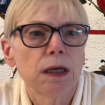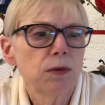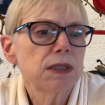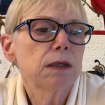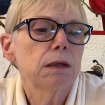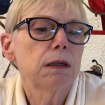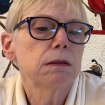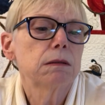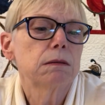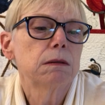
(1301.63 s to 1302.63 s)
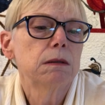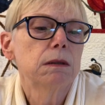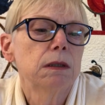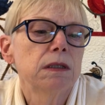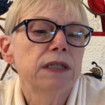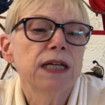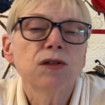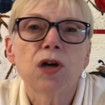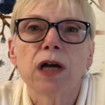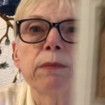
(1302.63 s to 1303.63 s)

What's it called? Ding Dong